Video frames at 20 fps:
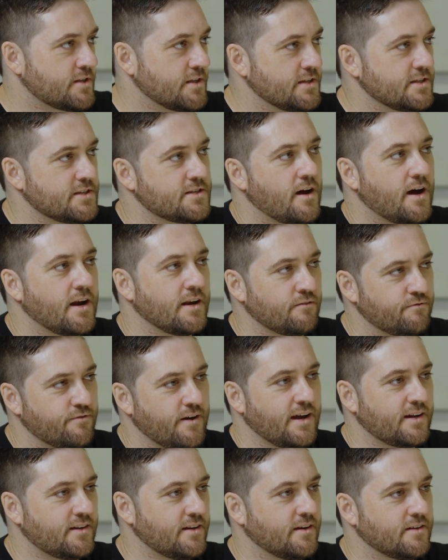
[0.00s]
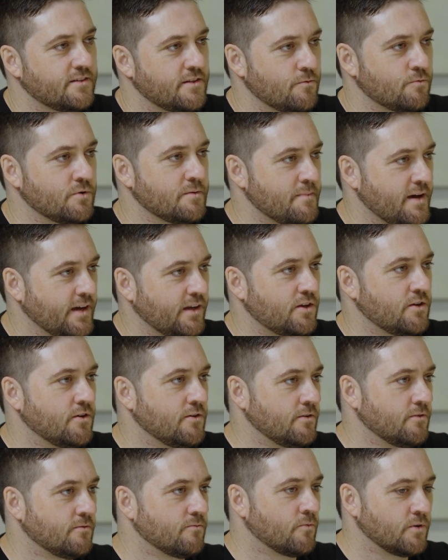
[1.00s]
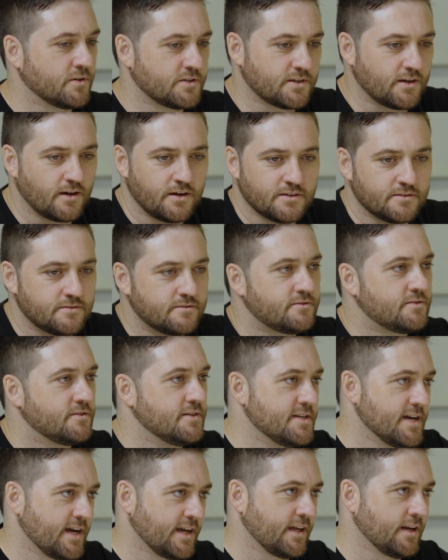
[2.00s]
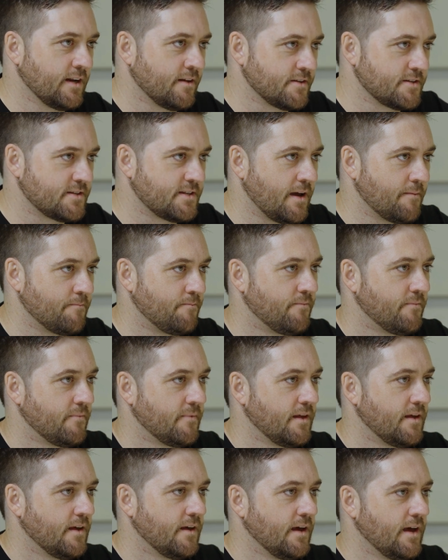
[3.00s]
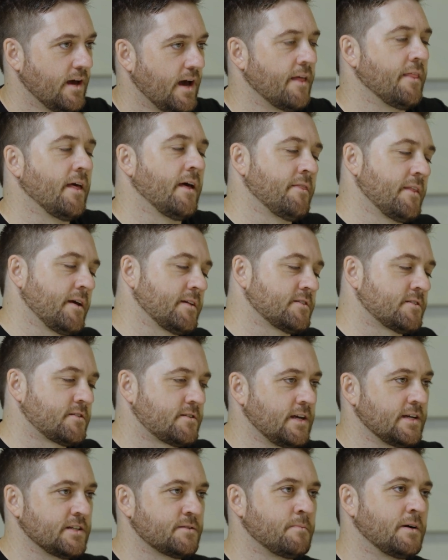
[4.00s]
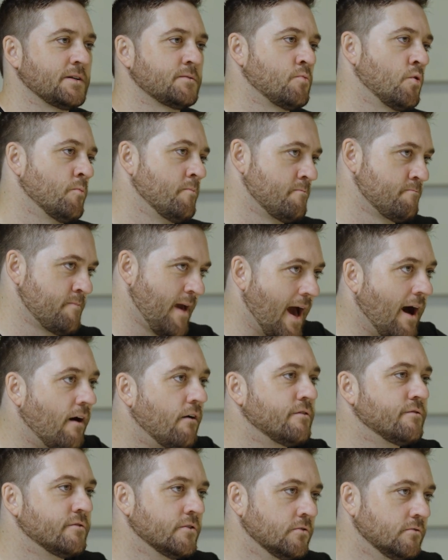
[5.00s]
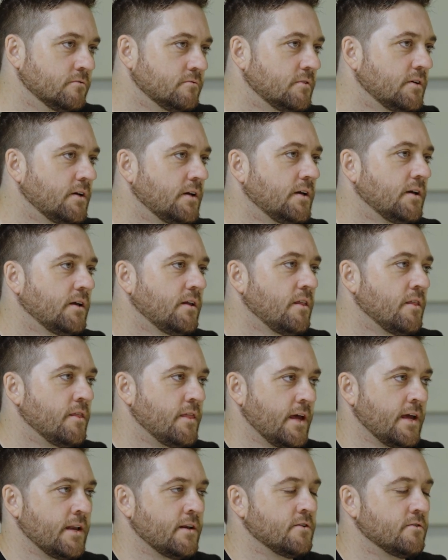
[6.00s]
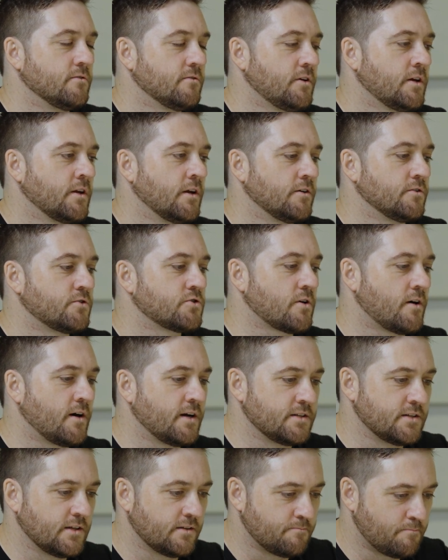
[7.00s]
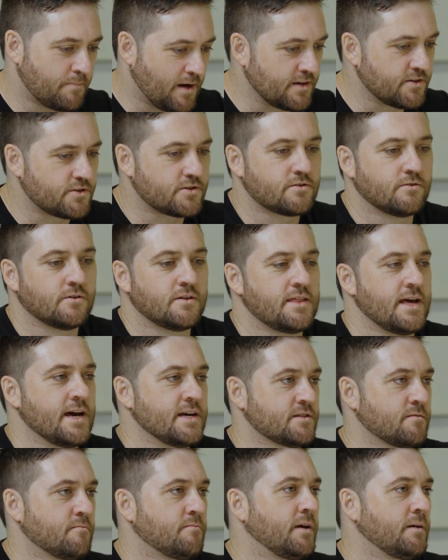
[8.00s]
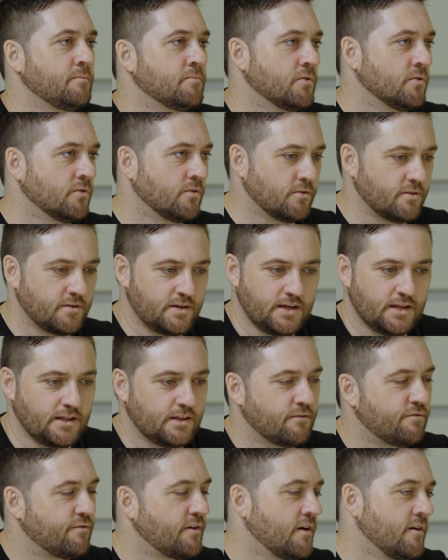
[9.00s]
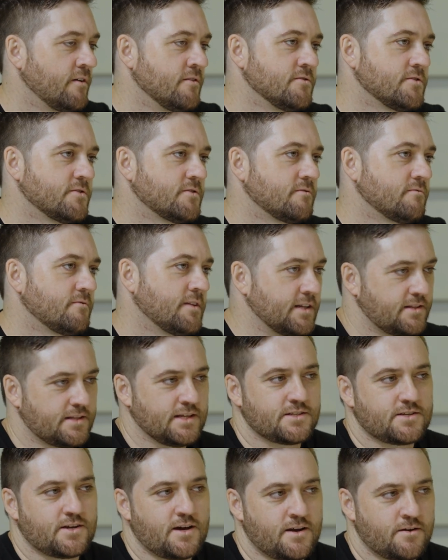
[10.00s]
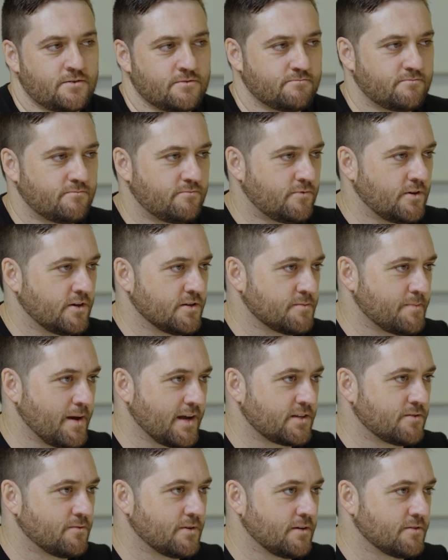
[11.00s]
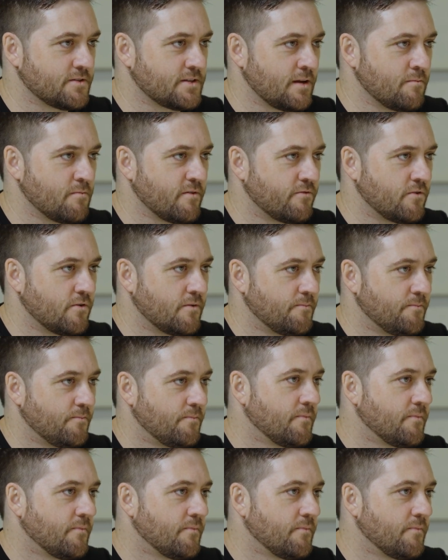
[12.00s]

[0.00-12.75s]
deciding factor that would make you want to go and take another step? And that's much more powerful than, you know, trying to punch through 1,000 people or hitting the phones. That's kind of goes back to what I was saying before.